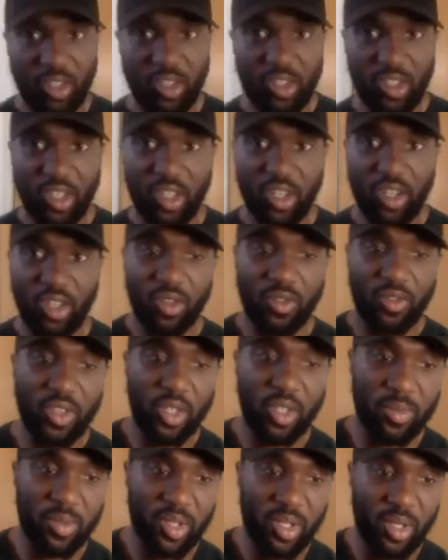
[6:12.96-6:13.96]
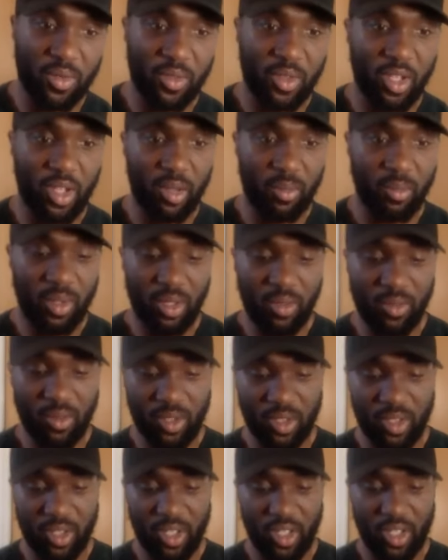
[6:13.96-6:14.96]
said you said a lot of deep stuff there. I'm not
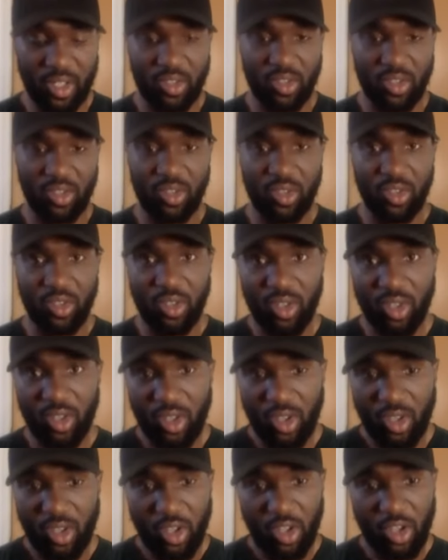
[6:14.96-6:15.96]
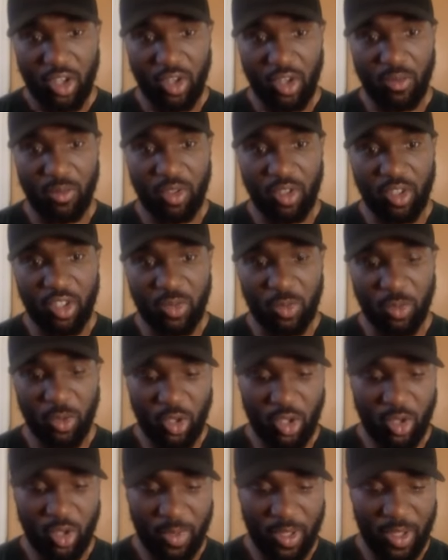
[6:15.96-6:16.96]
even gonna lie to you. Um, and you
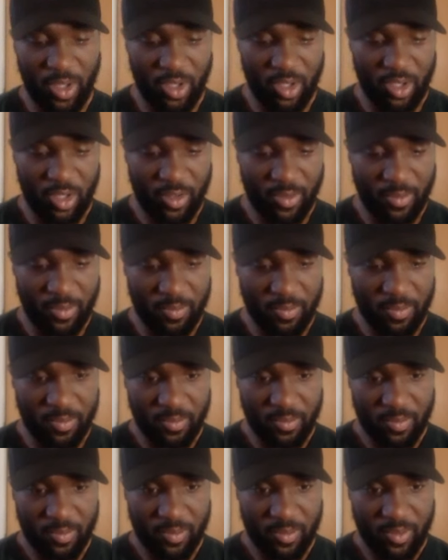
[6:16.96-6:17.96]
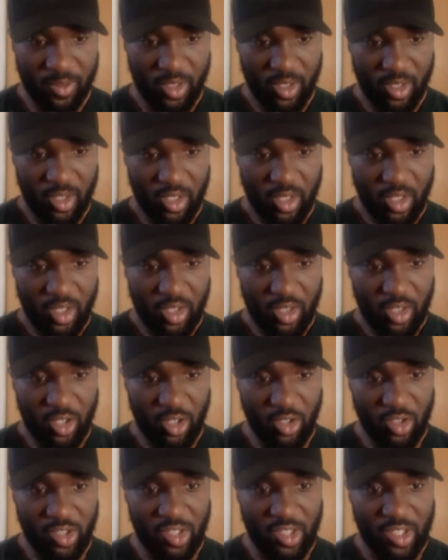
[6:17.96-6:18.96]
spoke about um,
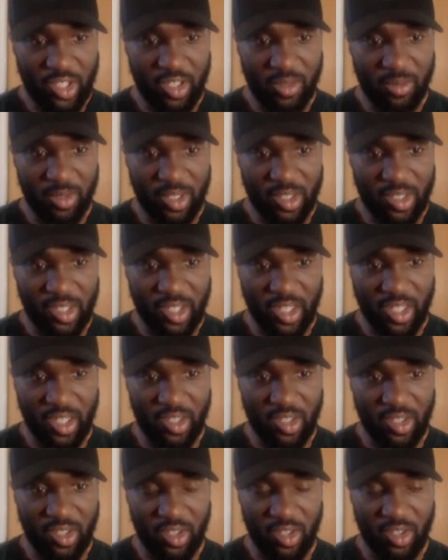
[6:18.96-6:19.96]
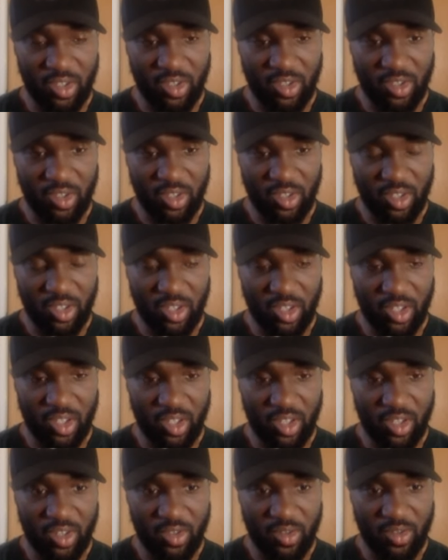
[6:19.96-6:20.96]
those silly mistakes and
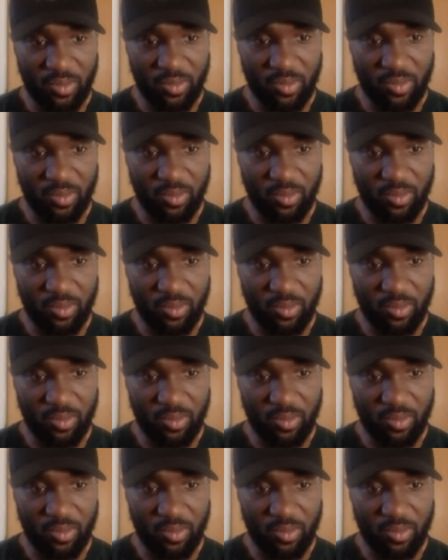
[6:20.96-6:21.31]
and